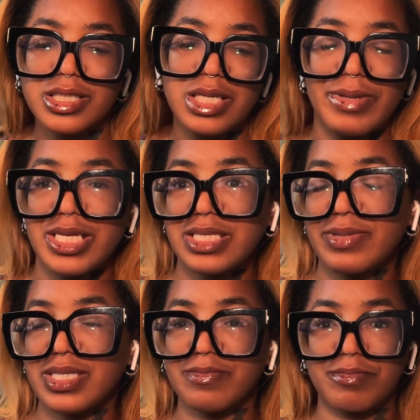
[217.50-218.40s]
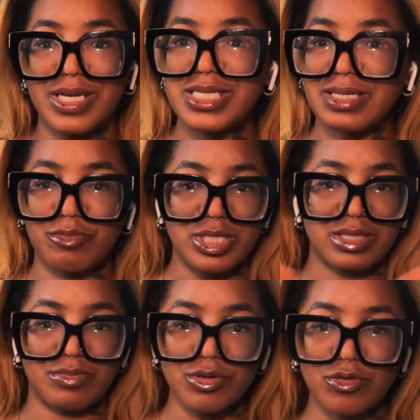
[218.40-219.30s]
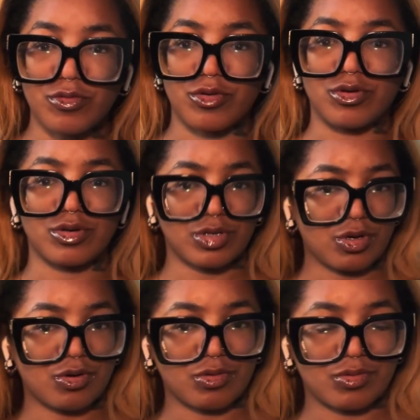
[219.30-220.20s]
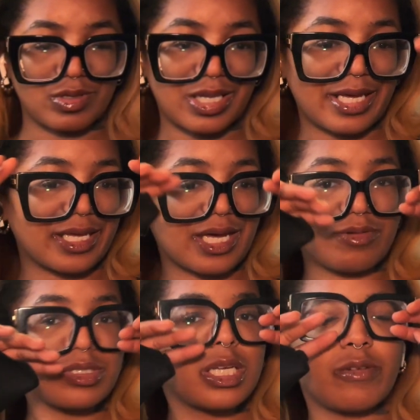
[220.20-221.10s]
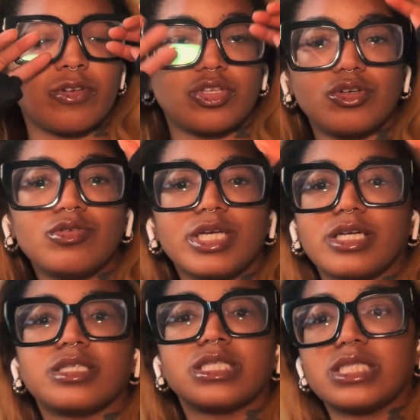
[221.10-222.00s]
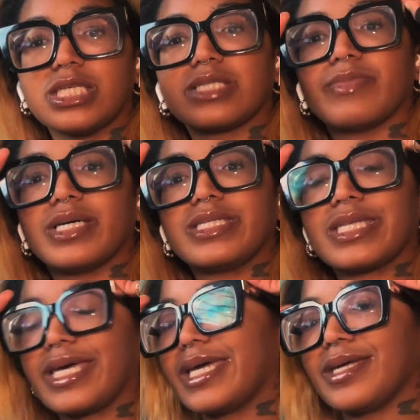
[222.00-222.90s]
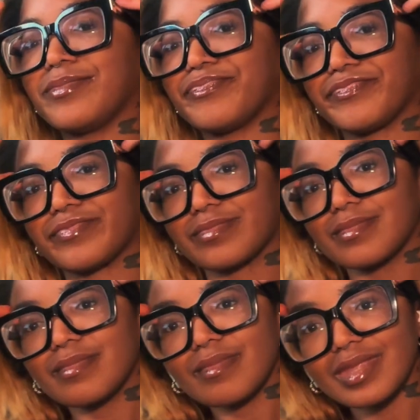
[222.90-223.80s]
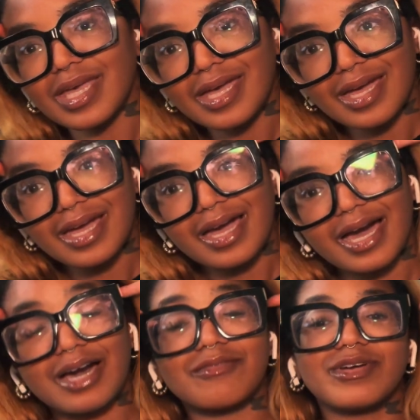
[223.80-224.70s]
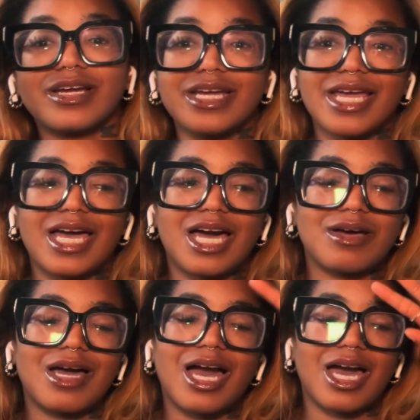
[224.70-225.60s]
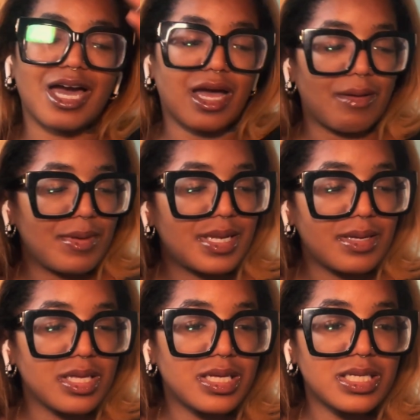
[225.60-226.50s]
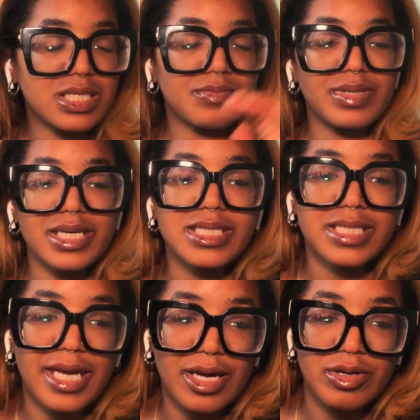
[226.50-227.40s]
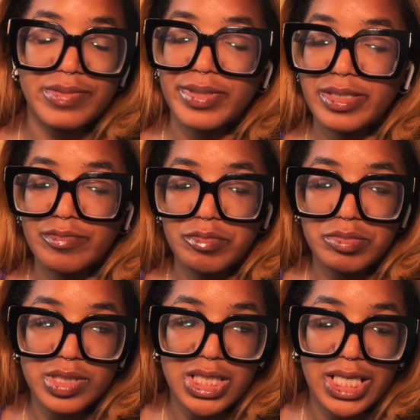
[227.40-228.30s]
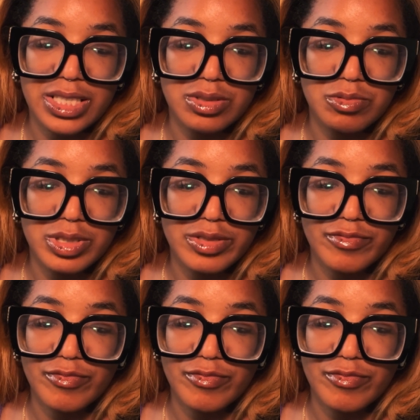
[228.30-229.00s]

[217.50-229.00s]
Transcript: be easy, easy breezy, beautiful. No, like I was there for two years and six months, and I'm very, I, I'm in a place now. It's been like what